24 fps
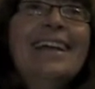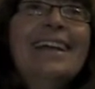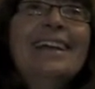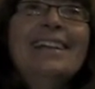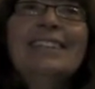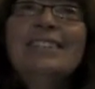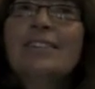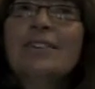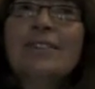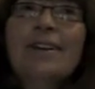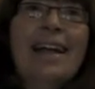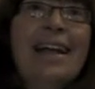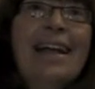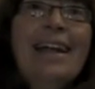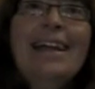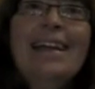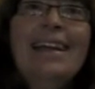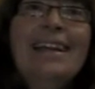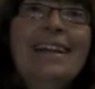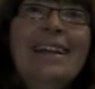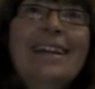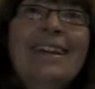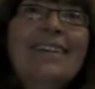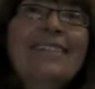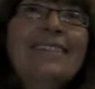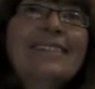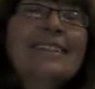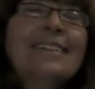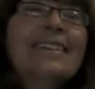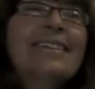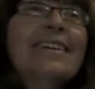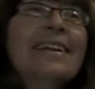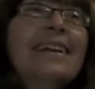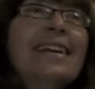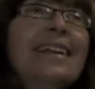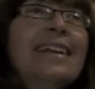It's great, you know, it's a
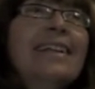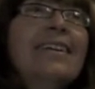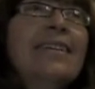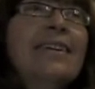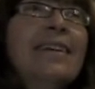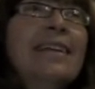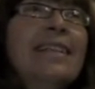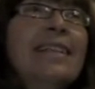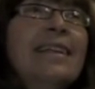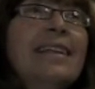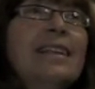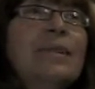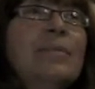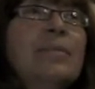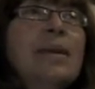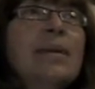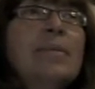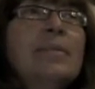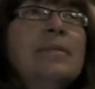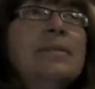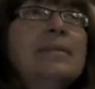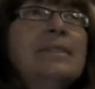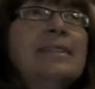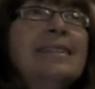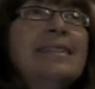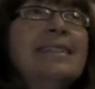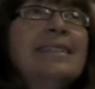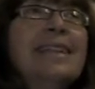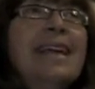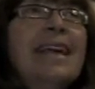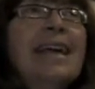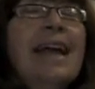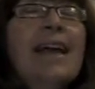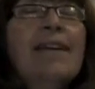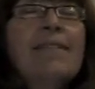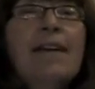great thing to be able to
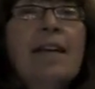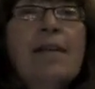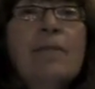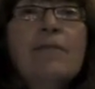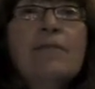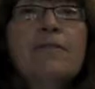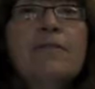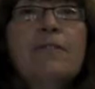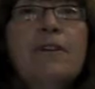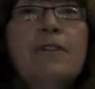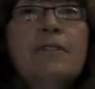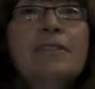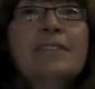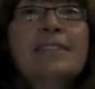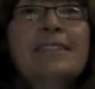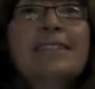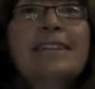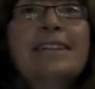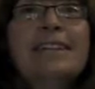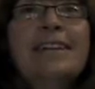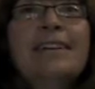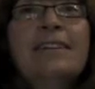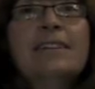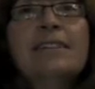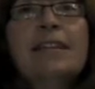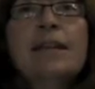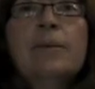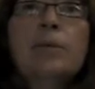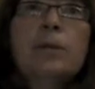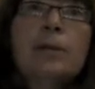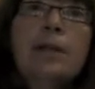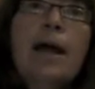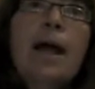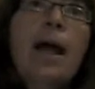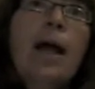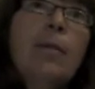say. I've had folks sit here and say,
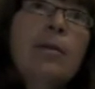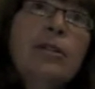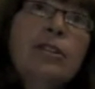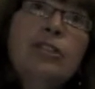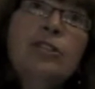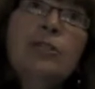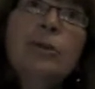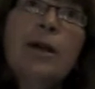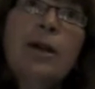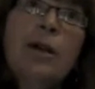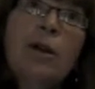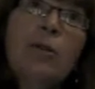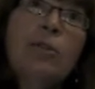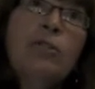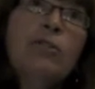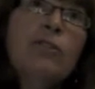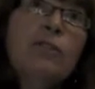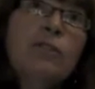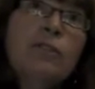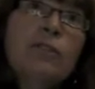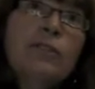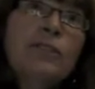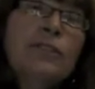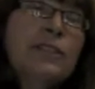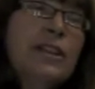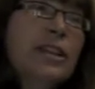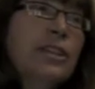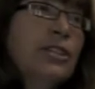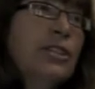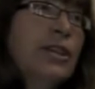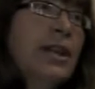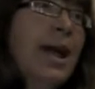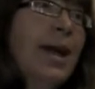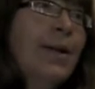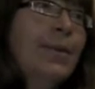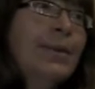well, now how much do I owe you for this
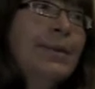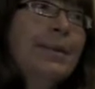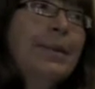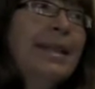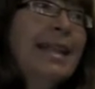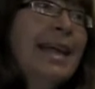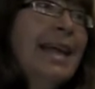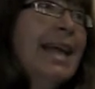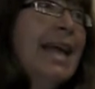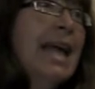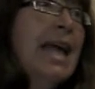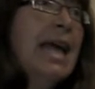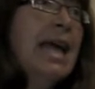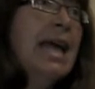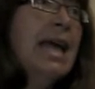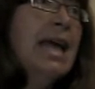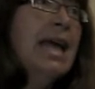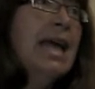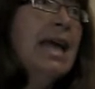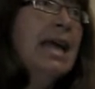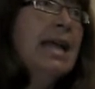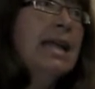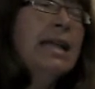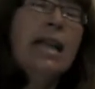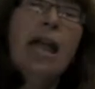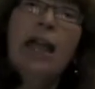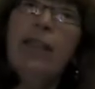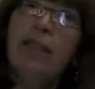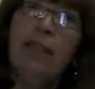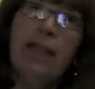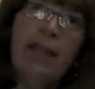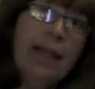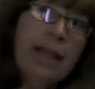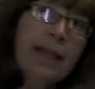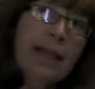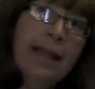session? I would be like,
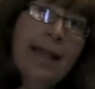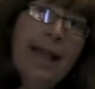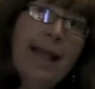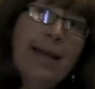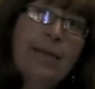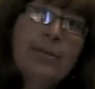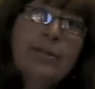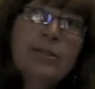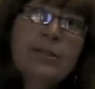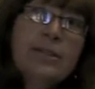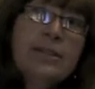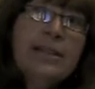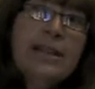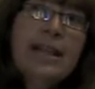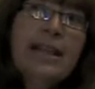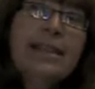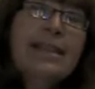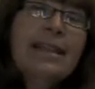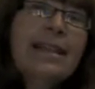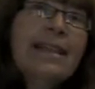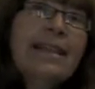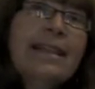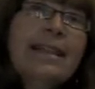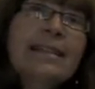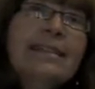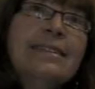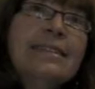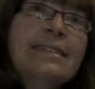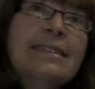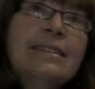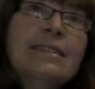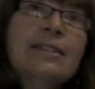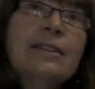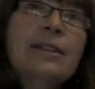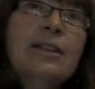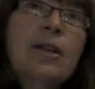nothing, absolutely nothing. This
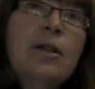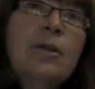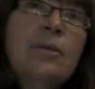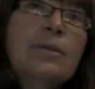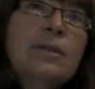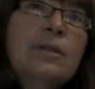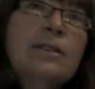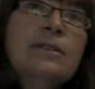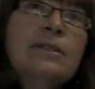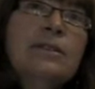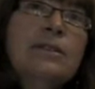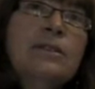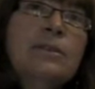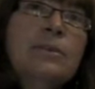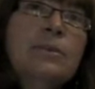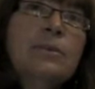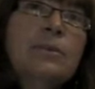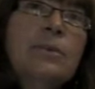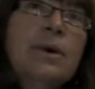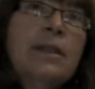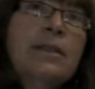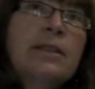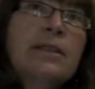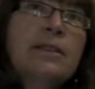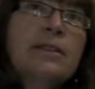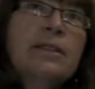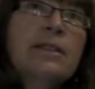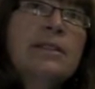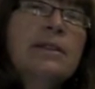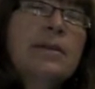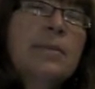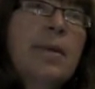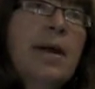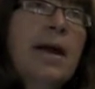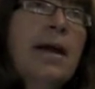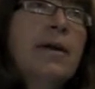is, you know, this is what this
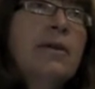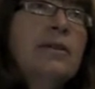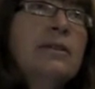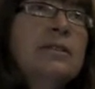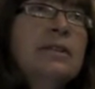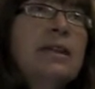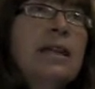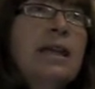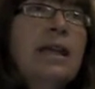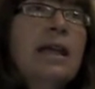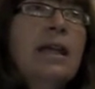is about.